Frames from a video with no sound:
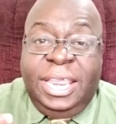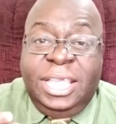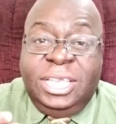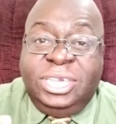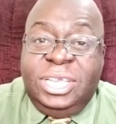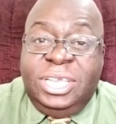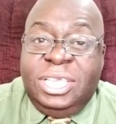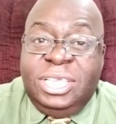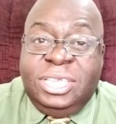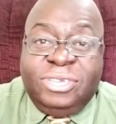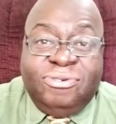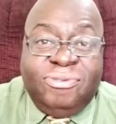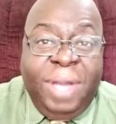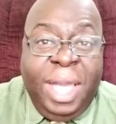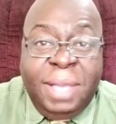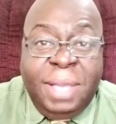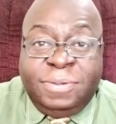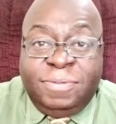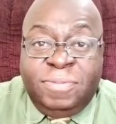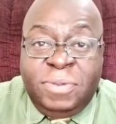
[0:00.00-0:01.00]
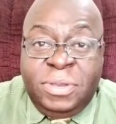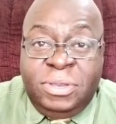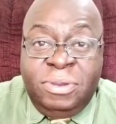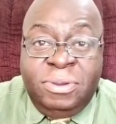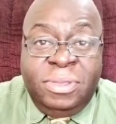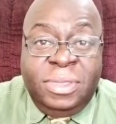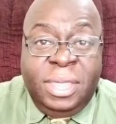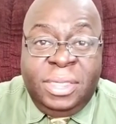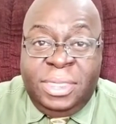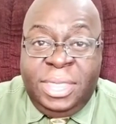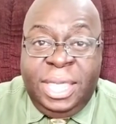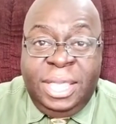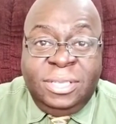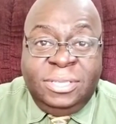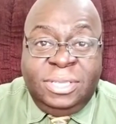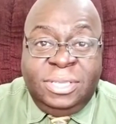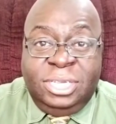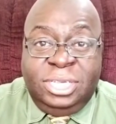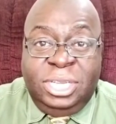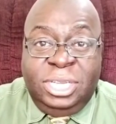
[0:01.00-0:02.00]
And if she describes for you the
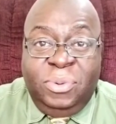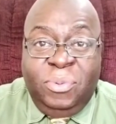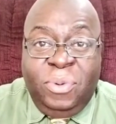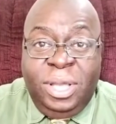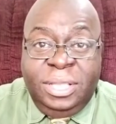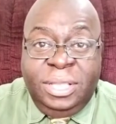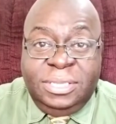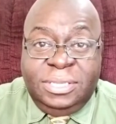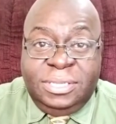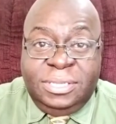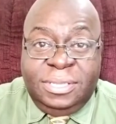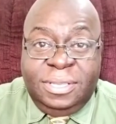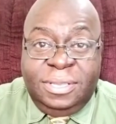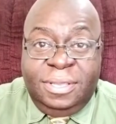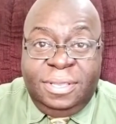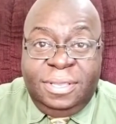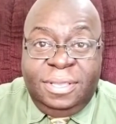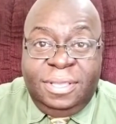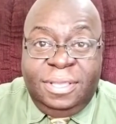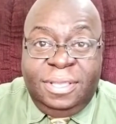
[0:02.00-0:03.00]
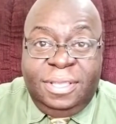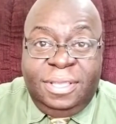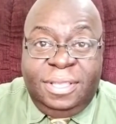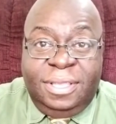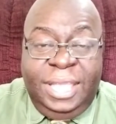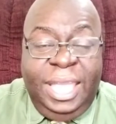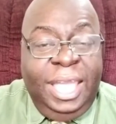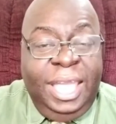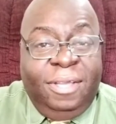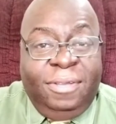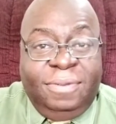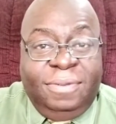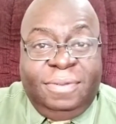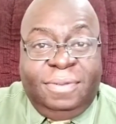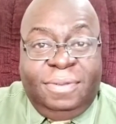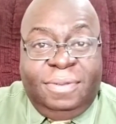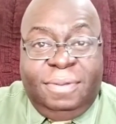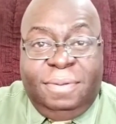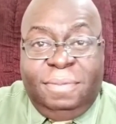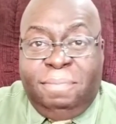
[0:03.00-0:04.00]
things that she wants, then
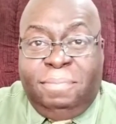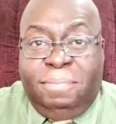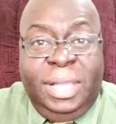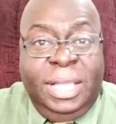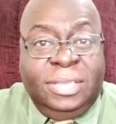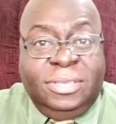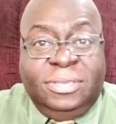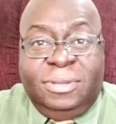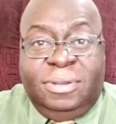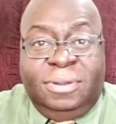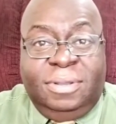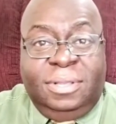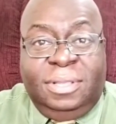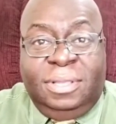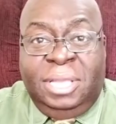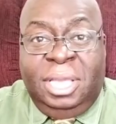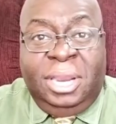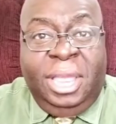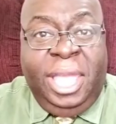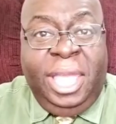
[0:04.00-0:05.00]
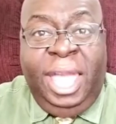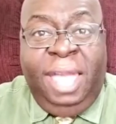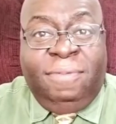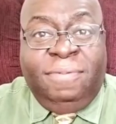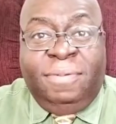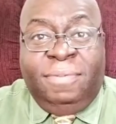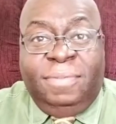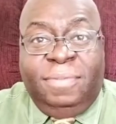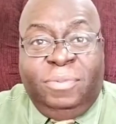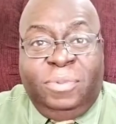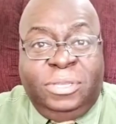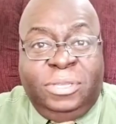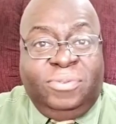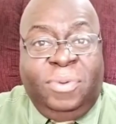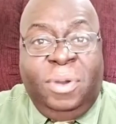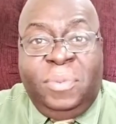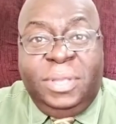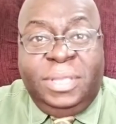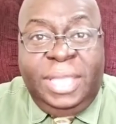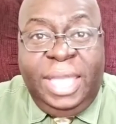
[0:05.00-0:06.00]
bless her. Let her have them.
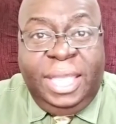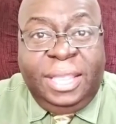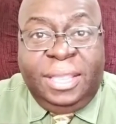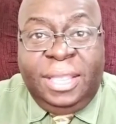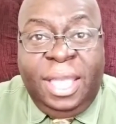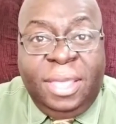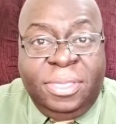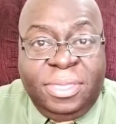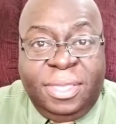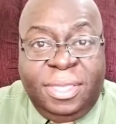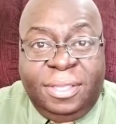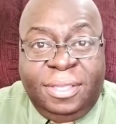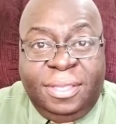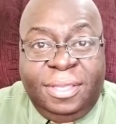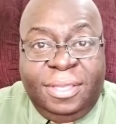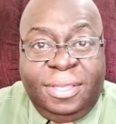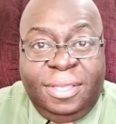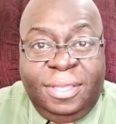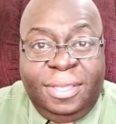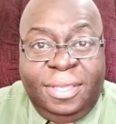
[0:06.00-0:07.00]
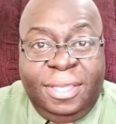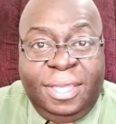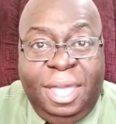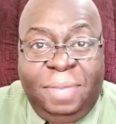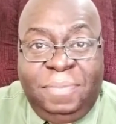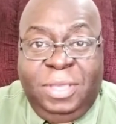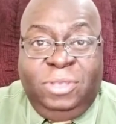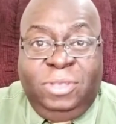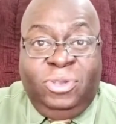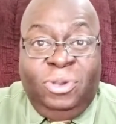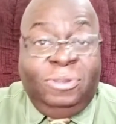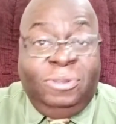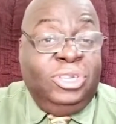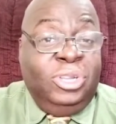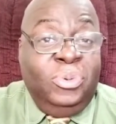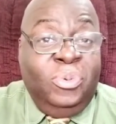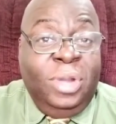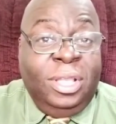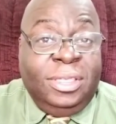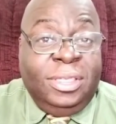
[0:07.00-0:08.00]
What's wrong with that? Nothing. I mean,
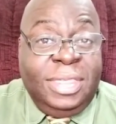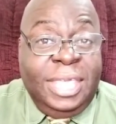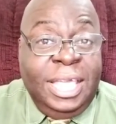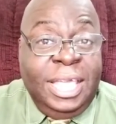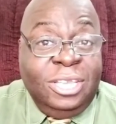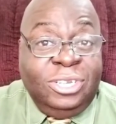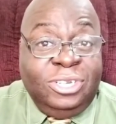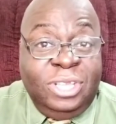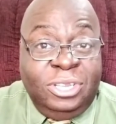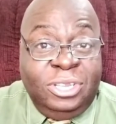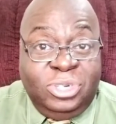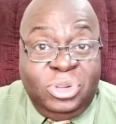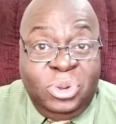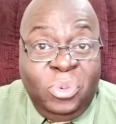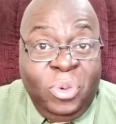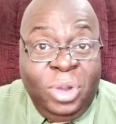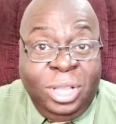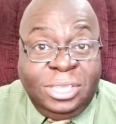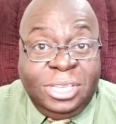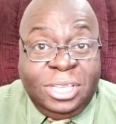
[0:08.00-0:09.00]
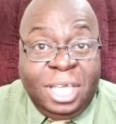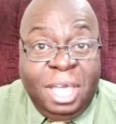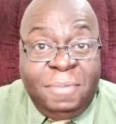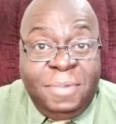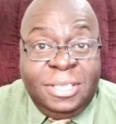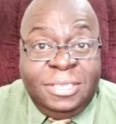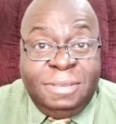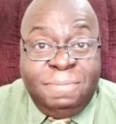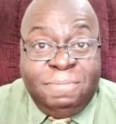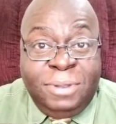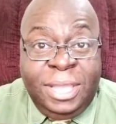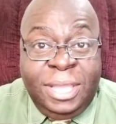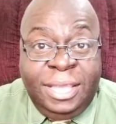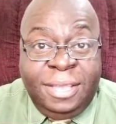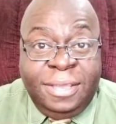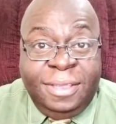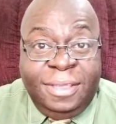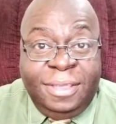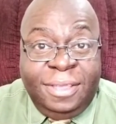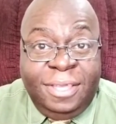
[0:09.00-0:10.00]
don't you want things that you want to come into
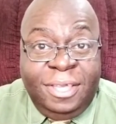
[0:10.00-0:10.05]
play?